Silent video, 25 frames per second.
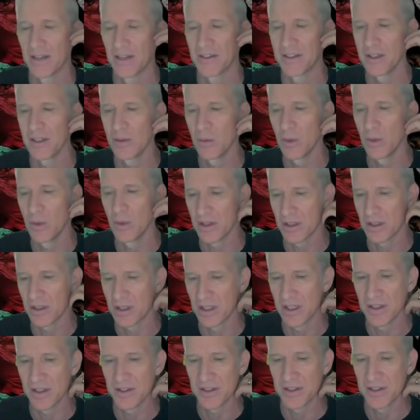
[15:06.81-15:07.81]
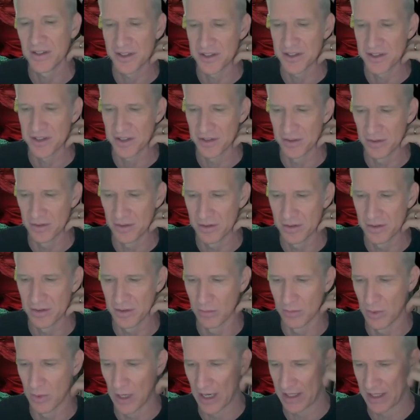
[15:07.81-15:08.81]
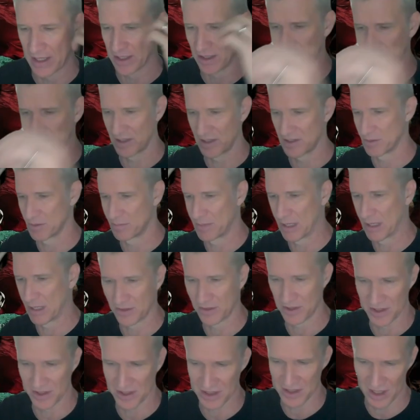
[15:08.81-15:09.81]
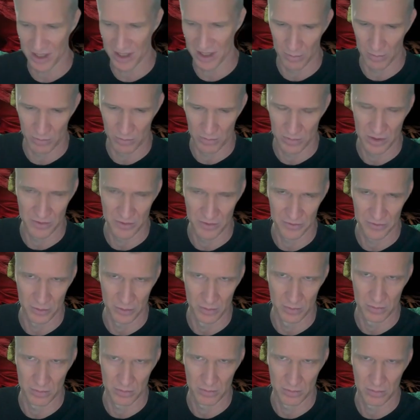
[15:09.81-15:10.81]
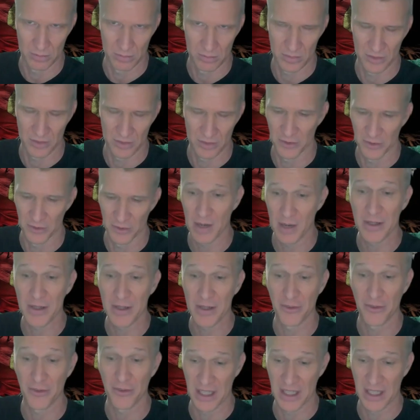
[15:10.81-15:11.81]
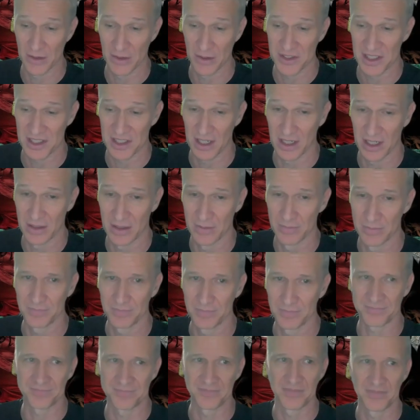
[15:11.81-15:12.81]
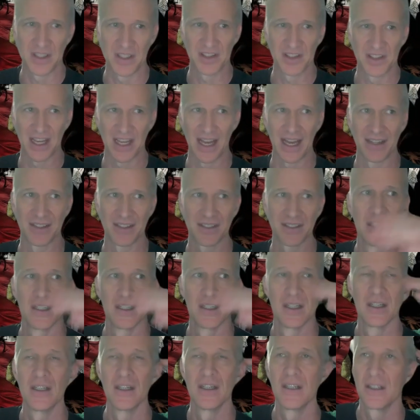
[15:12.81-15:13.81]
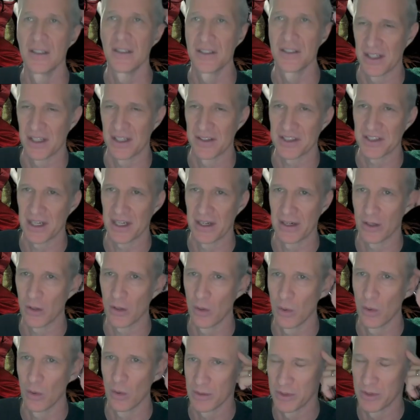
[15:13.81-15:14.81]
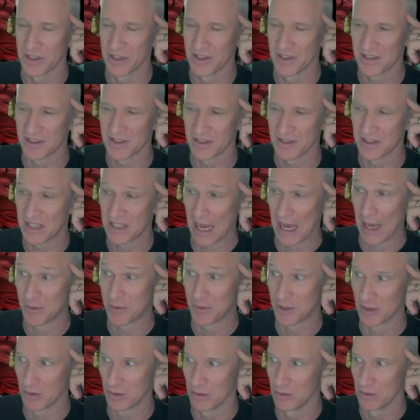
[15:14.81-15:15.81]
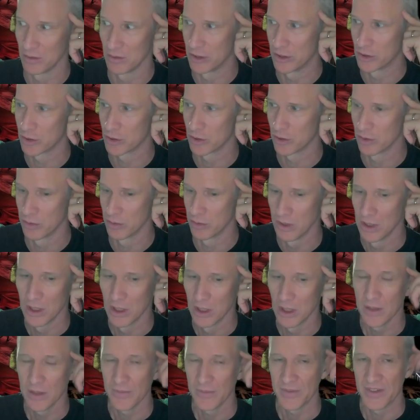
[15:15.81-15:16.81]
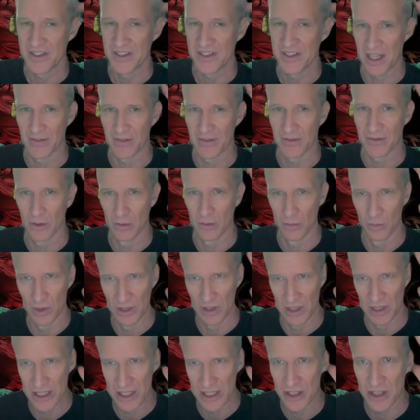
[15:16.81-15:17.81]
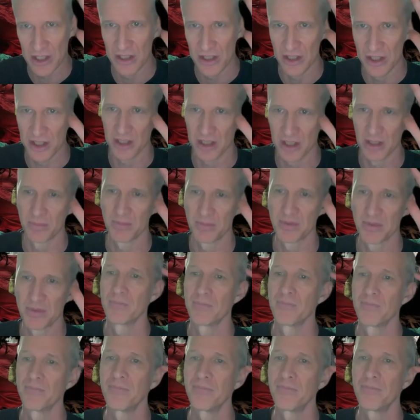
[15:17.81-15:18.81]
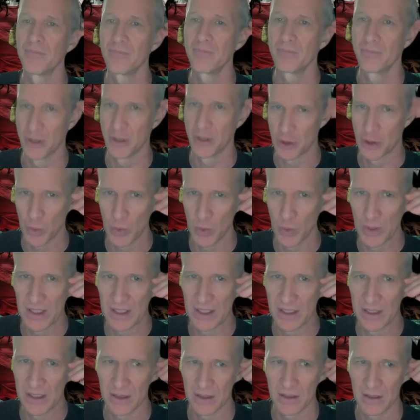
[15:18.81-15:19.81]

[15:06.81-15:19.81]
one of the key things to recognize about this game, if you're coming from the outside, is that sounds kind of corny, but it's absolutely true, is that the relationships between